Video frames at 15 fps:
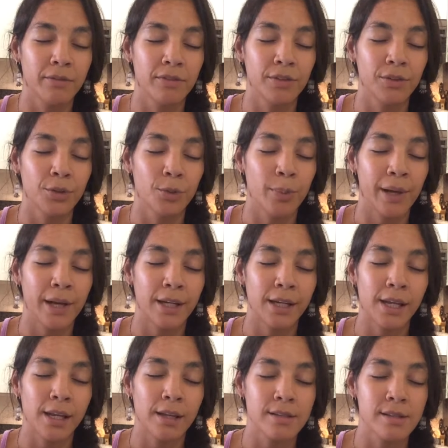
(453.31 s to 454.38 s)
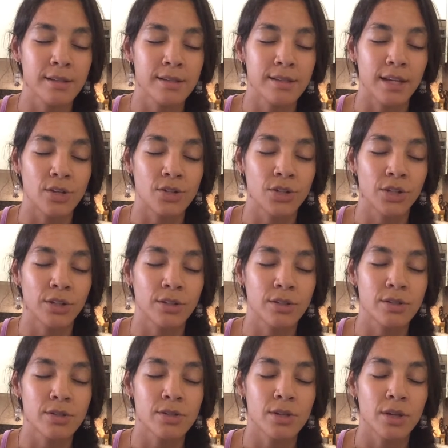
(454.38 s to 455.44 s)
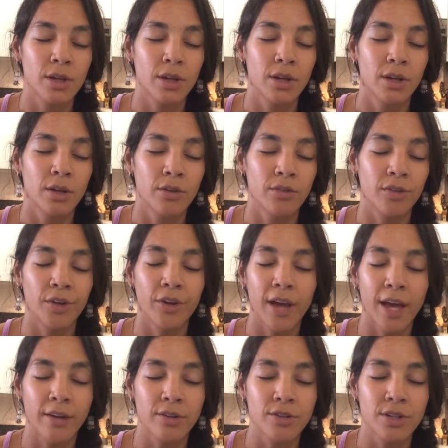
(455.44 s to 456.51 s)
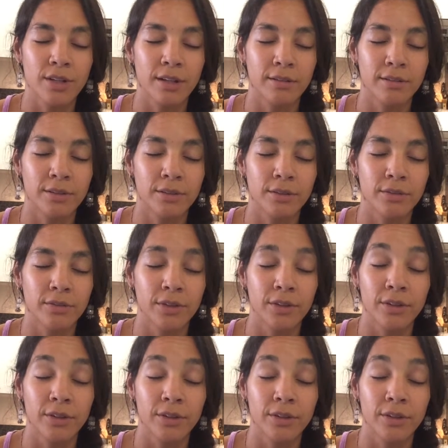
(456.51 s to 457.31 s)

Feel your body, sensations, feel your energy level,